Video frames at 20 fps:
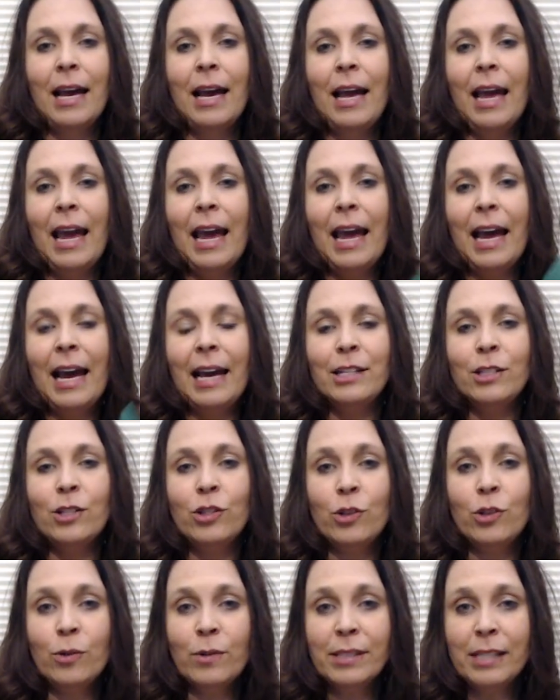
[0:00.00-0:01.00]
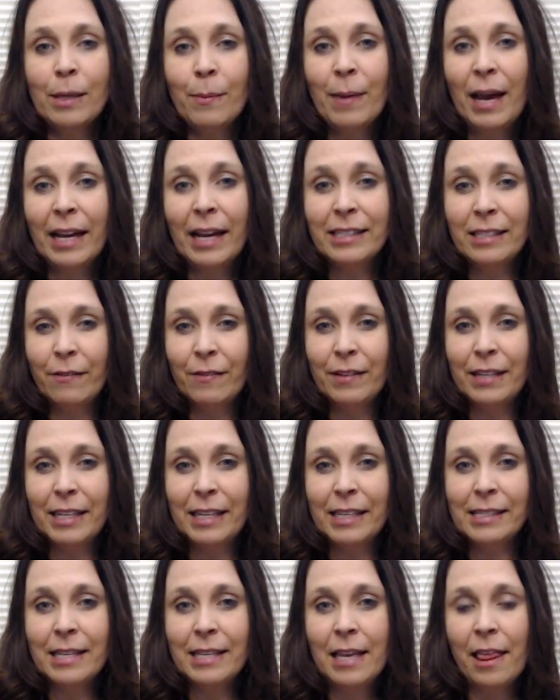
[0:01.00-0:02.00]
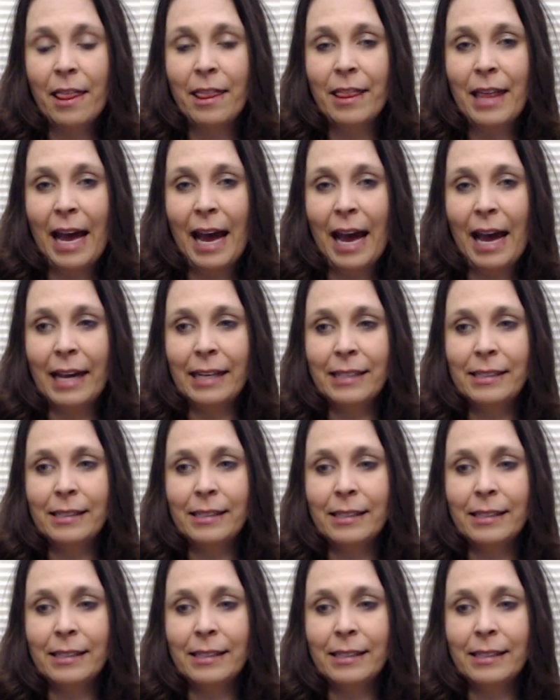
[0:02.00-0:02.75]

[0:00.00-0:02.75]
and do some activities that